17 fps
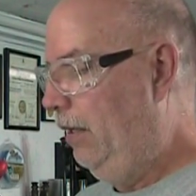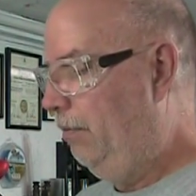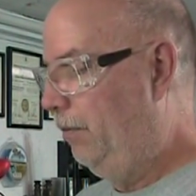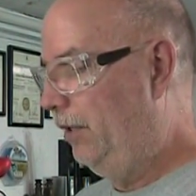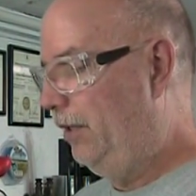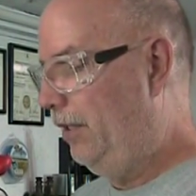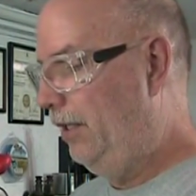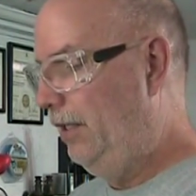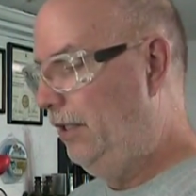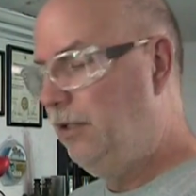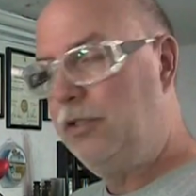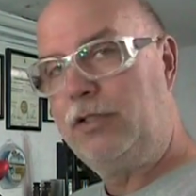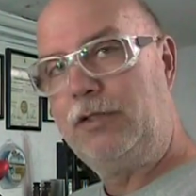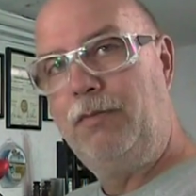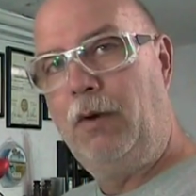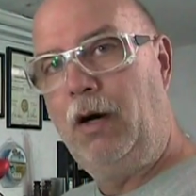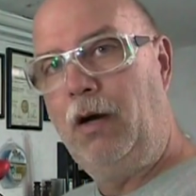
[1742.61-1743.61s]
But
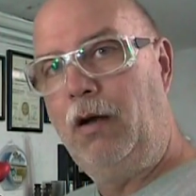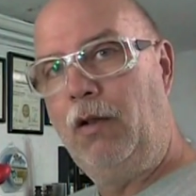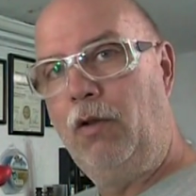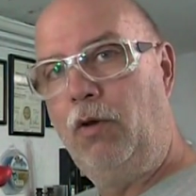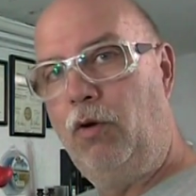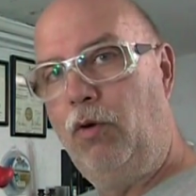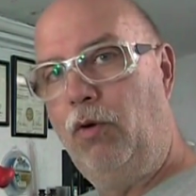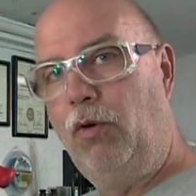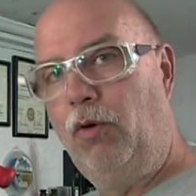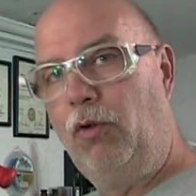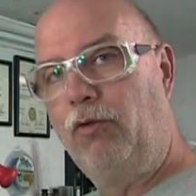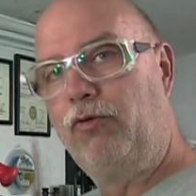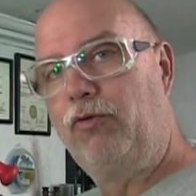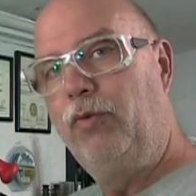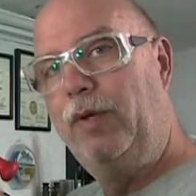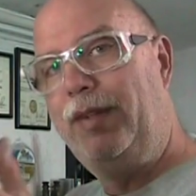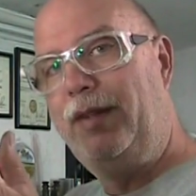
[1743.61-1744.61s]
these small
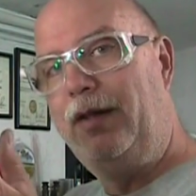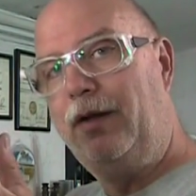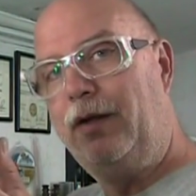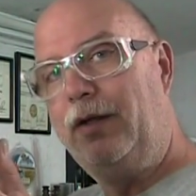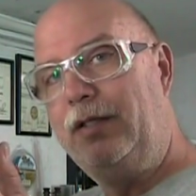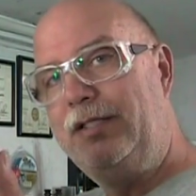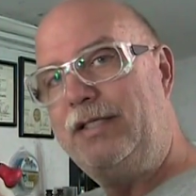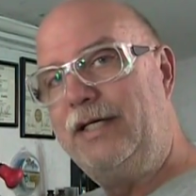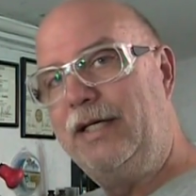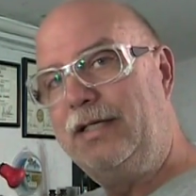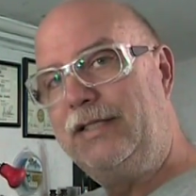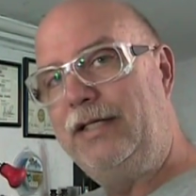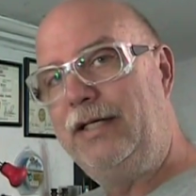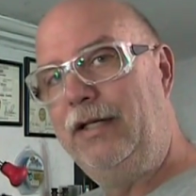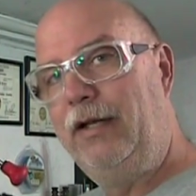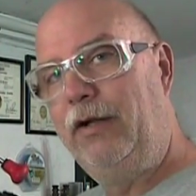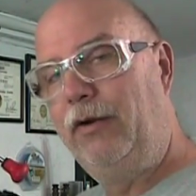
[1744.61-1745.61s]
holes with their
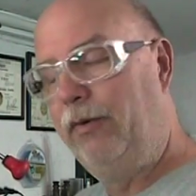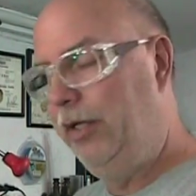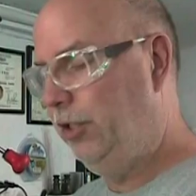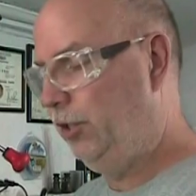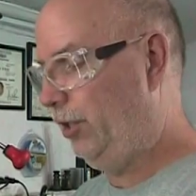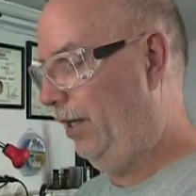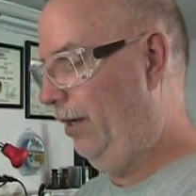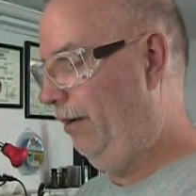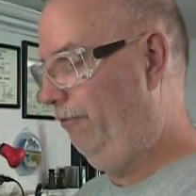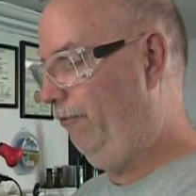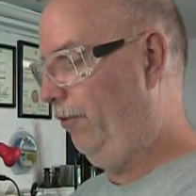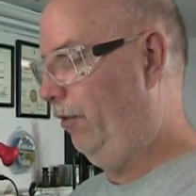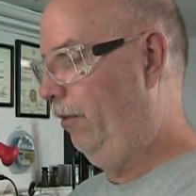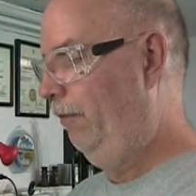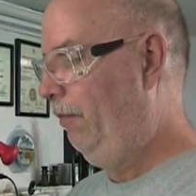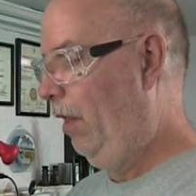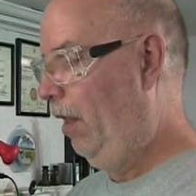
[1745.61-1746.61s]
60 degree
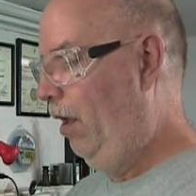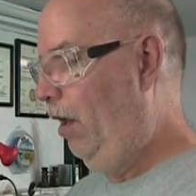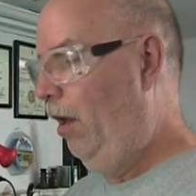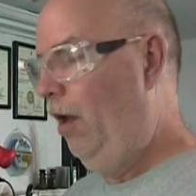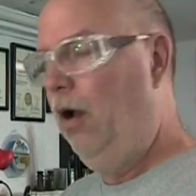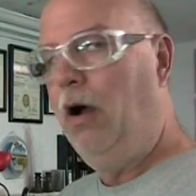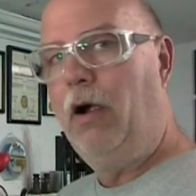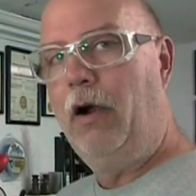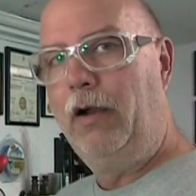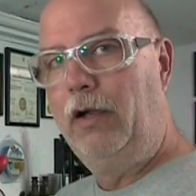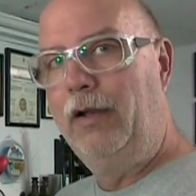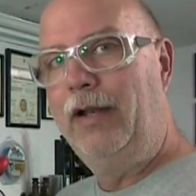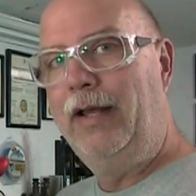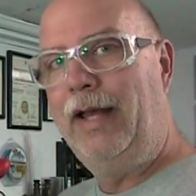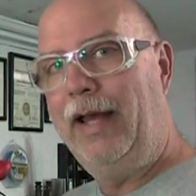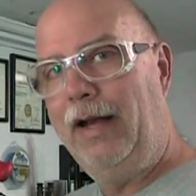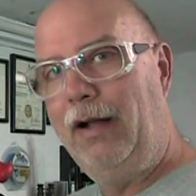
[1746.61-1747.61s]
chamfer are going
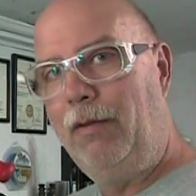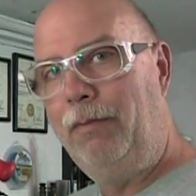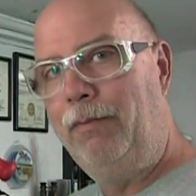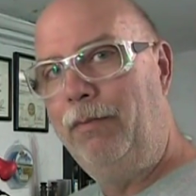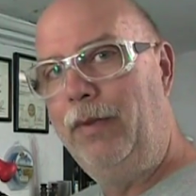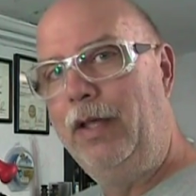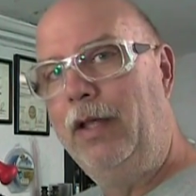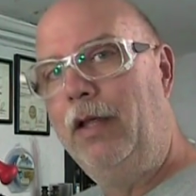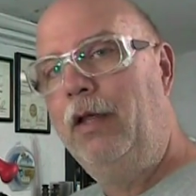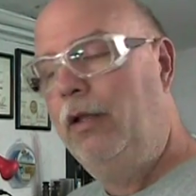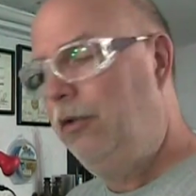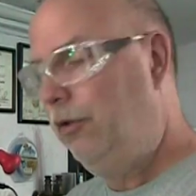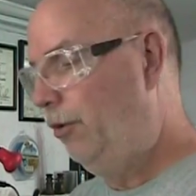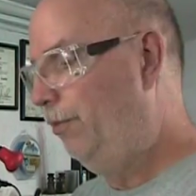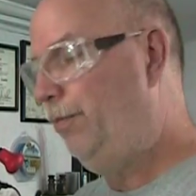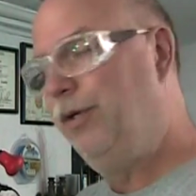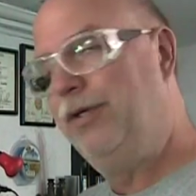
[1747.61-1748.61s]
to help me
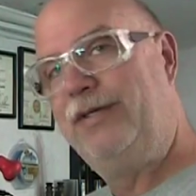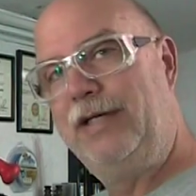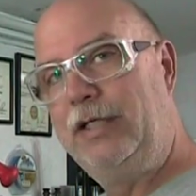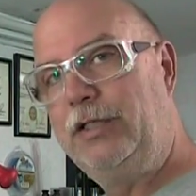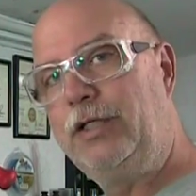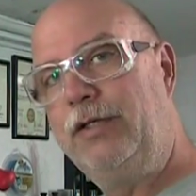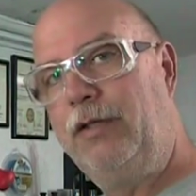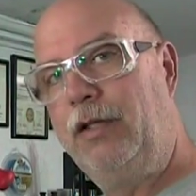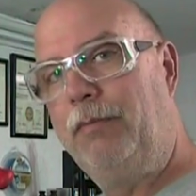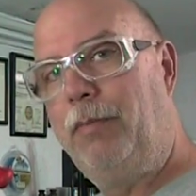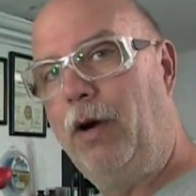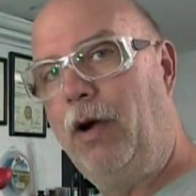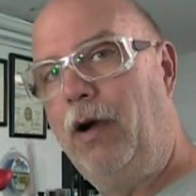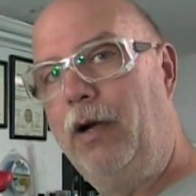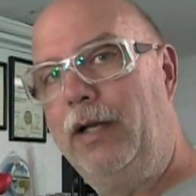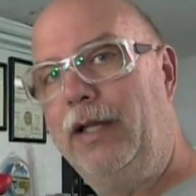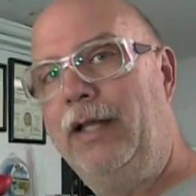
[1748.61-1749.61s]
to position the
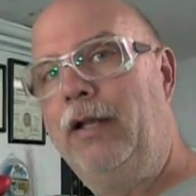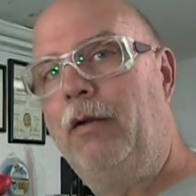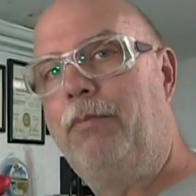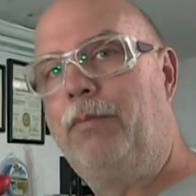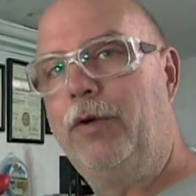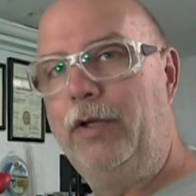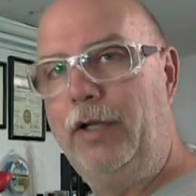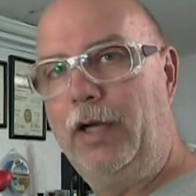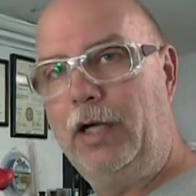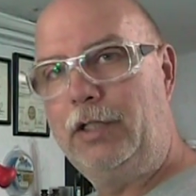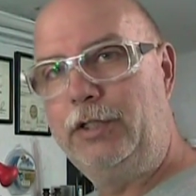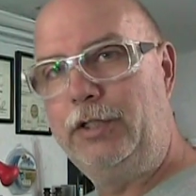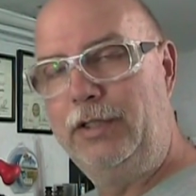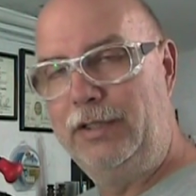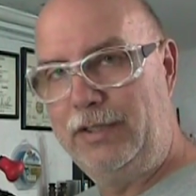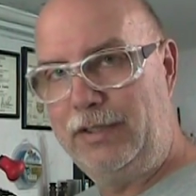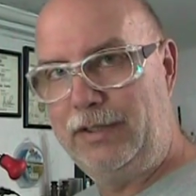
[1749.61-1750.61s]
part in a
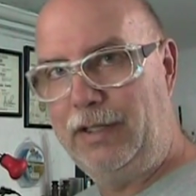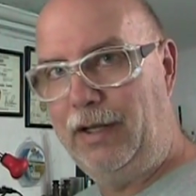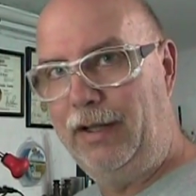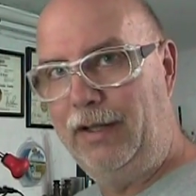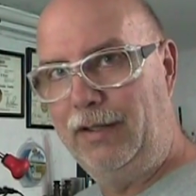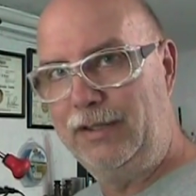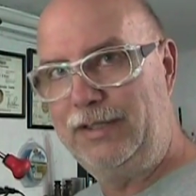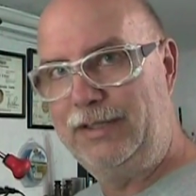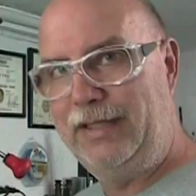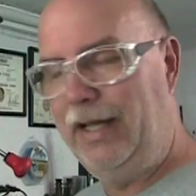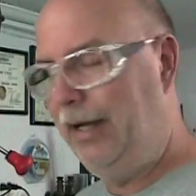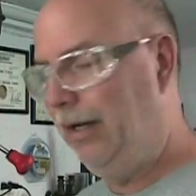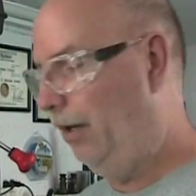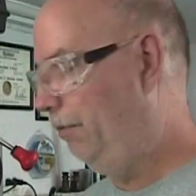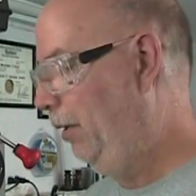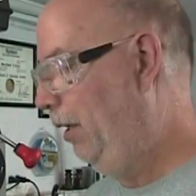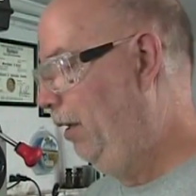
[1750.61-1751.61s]
production style
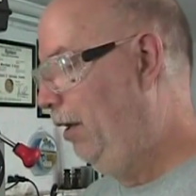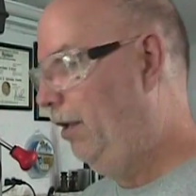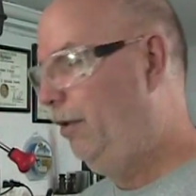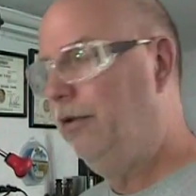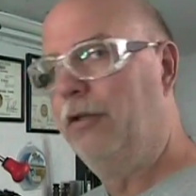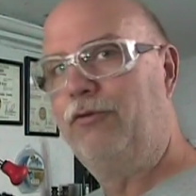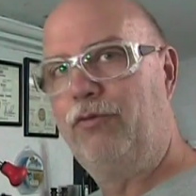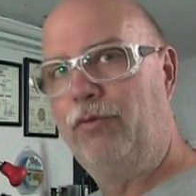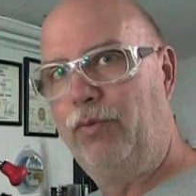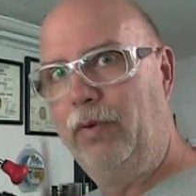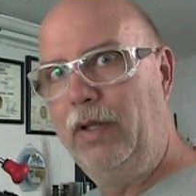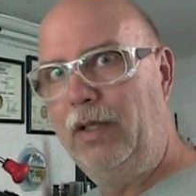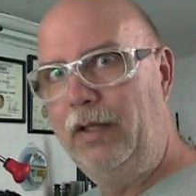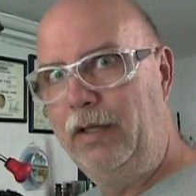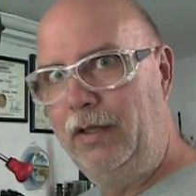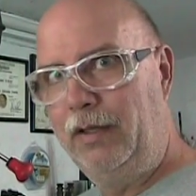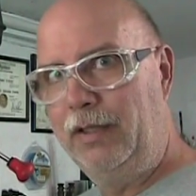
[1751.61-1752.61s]
setup that's
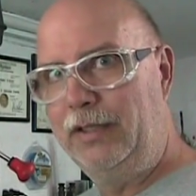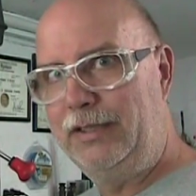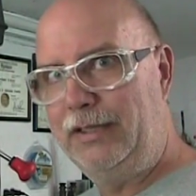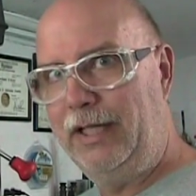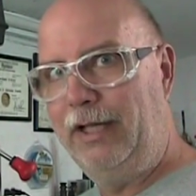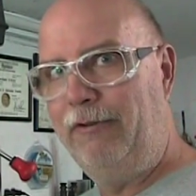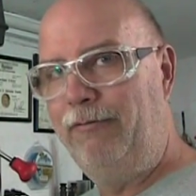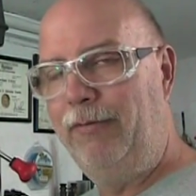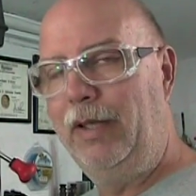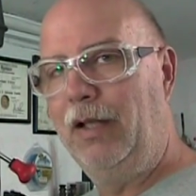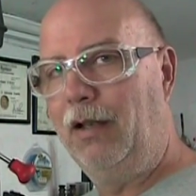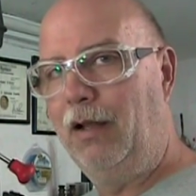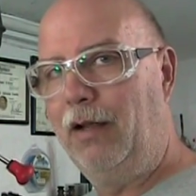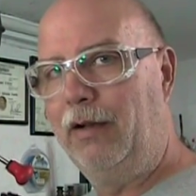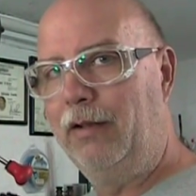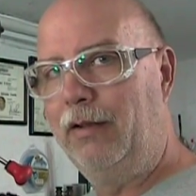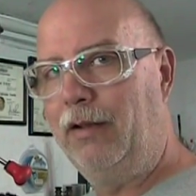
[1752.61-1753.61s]
really going to save me a
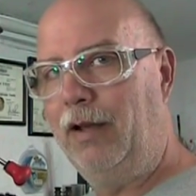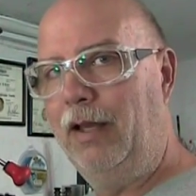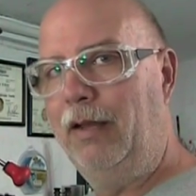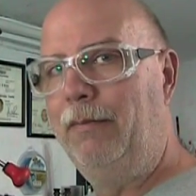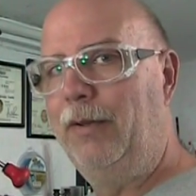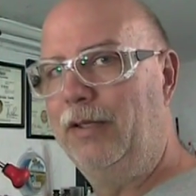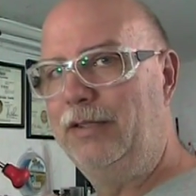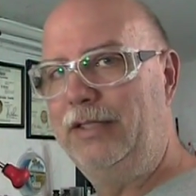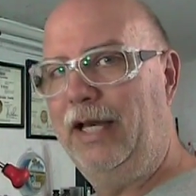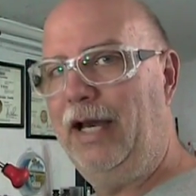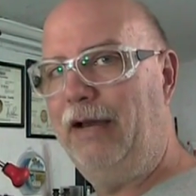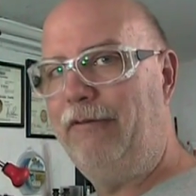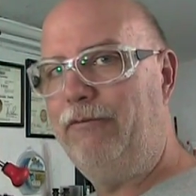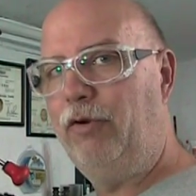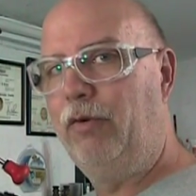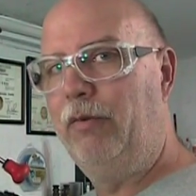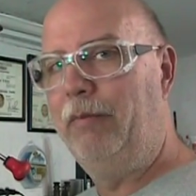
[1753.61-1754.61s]
lot of time because you
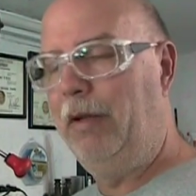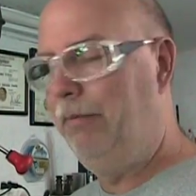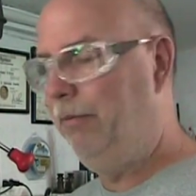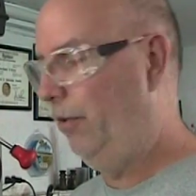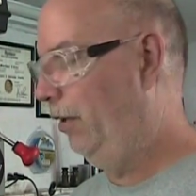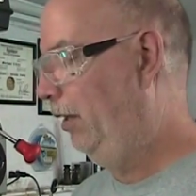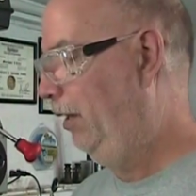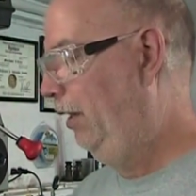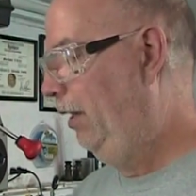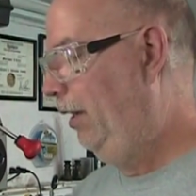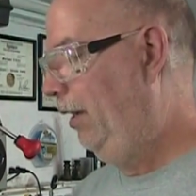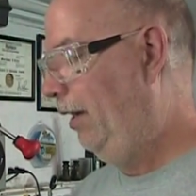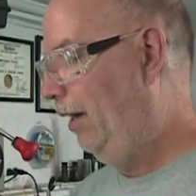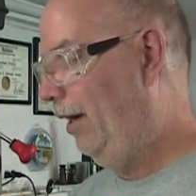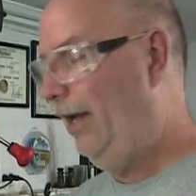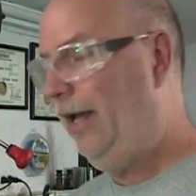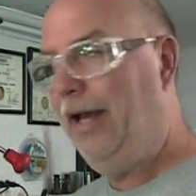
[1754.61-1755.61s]
have to remember
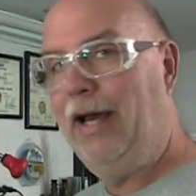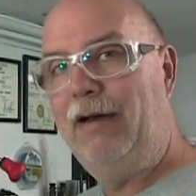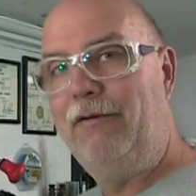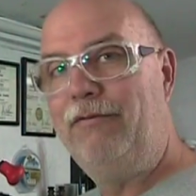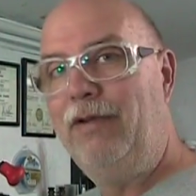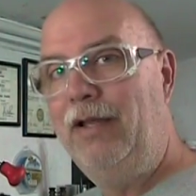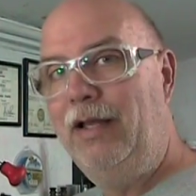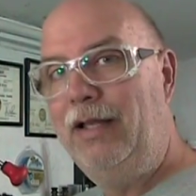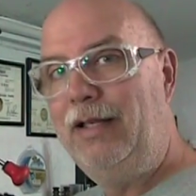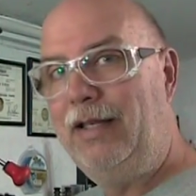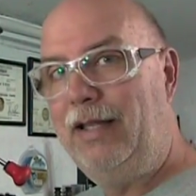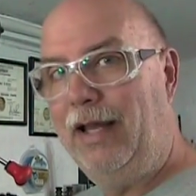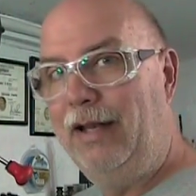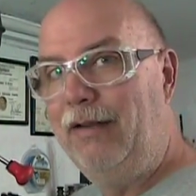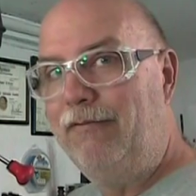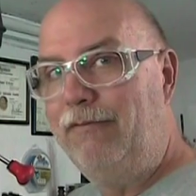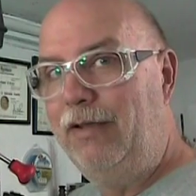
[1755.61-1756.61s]
I have
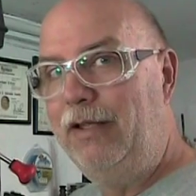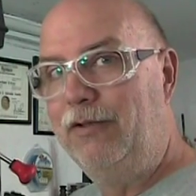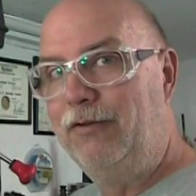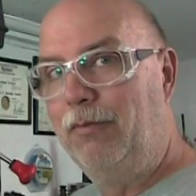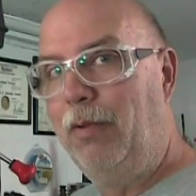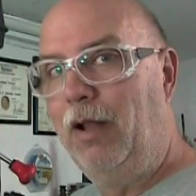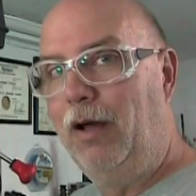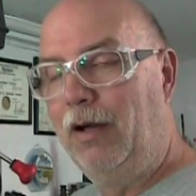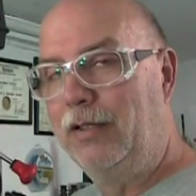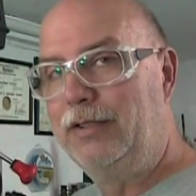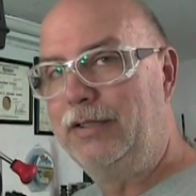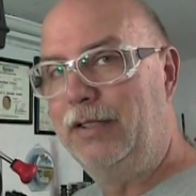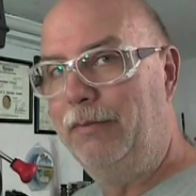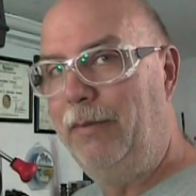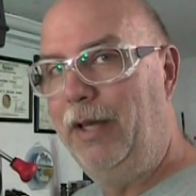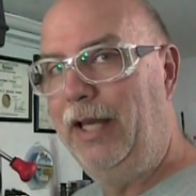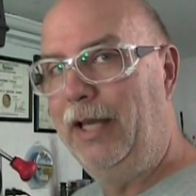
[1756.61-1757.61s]
10 of these blocks
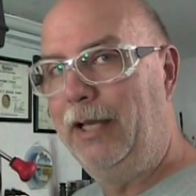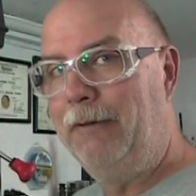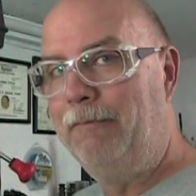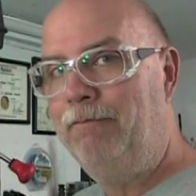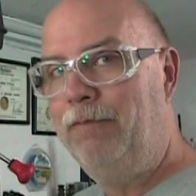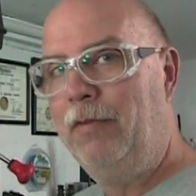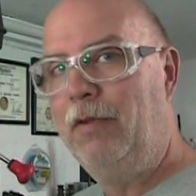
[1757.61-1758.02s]
to make.